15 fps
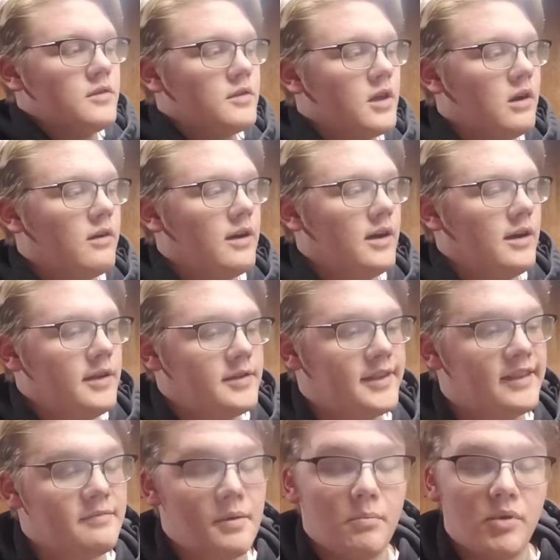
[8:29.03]
So,
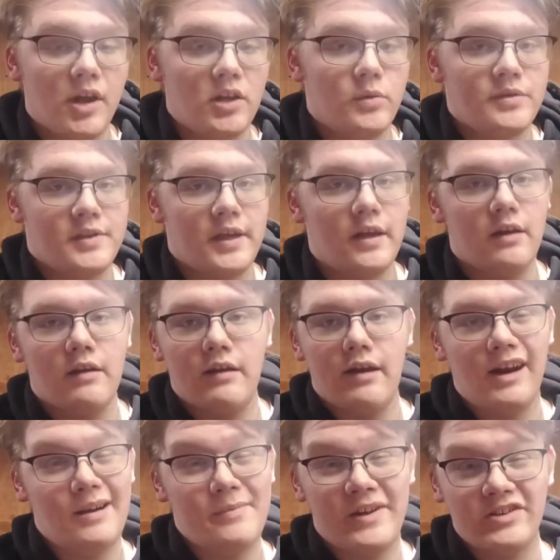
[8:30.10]
since my brother was here,
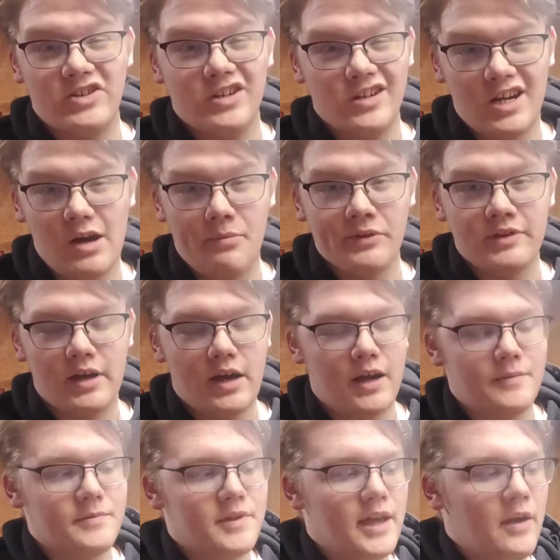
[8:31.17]
I already mentioned a couple
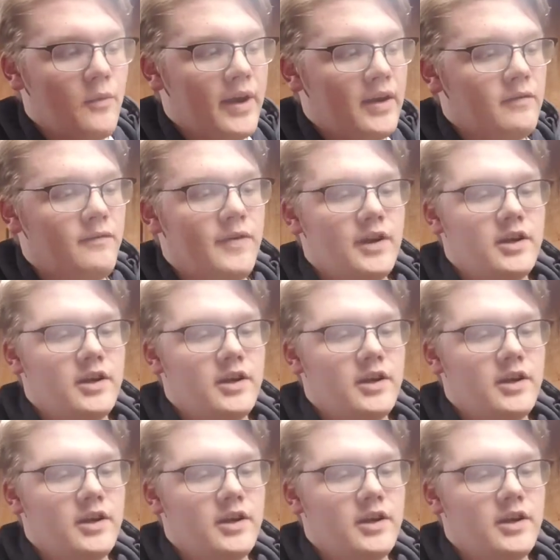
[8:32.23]
times, I went and